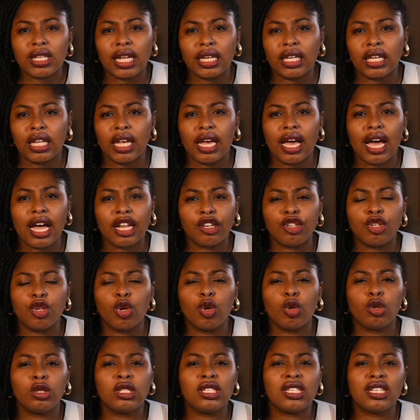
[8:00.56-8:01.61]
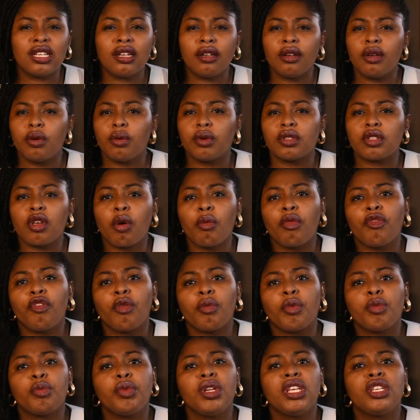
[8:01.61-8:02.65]
that they had, you could tell it was coming
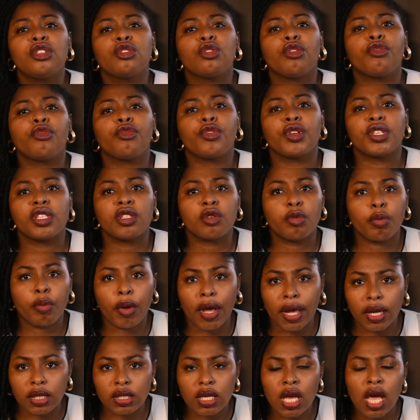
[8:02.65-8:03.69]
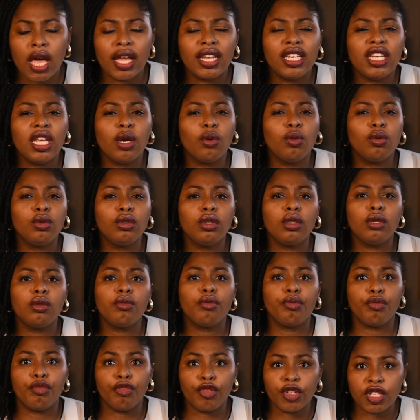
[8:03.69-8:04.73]
from a place of respect. They would
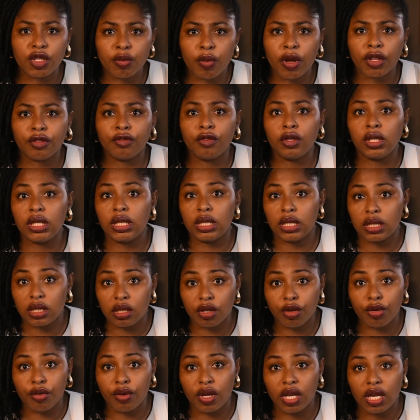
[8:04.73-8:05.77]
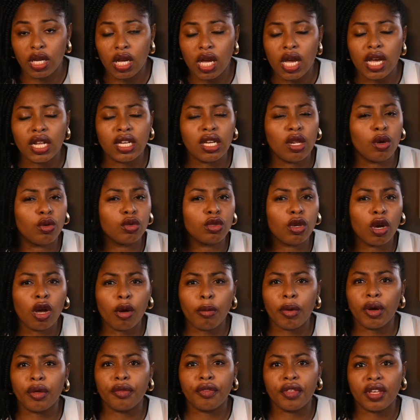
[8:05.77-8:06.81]
respectfully disagree, they will talk
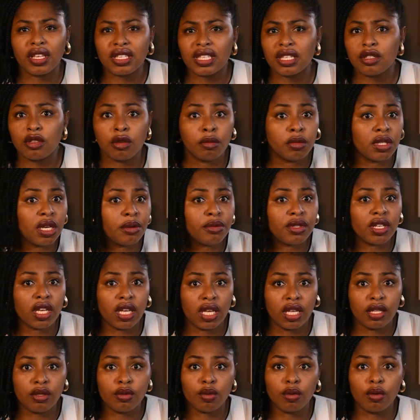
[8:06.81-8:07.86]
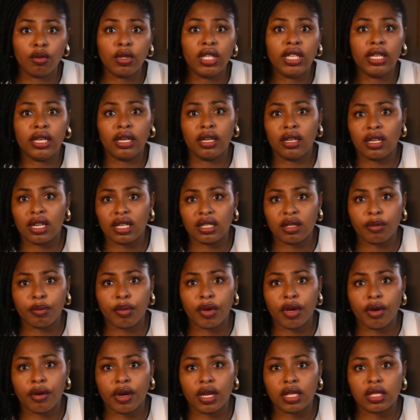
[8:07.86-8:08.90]
about things, and sometimes the kids will yell at the
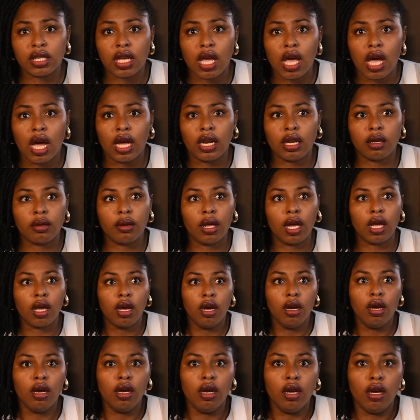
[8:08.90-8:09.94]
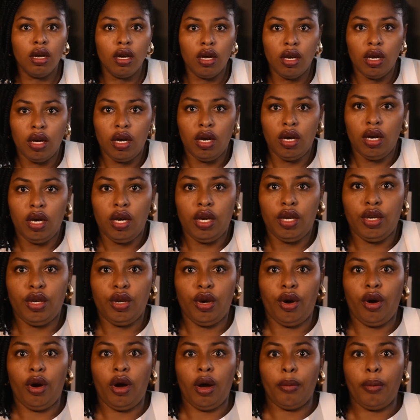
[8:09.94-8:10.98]
parent and I'm like,
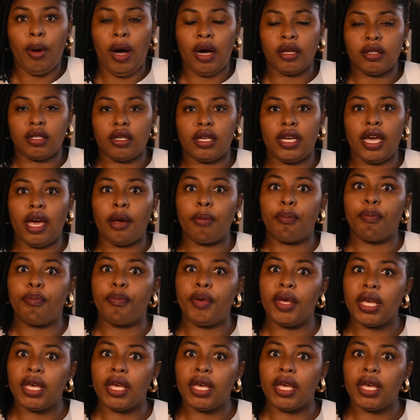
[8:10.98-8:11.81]
"You're about to get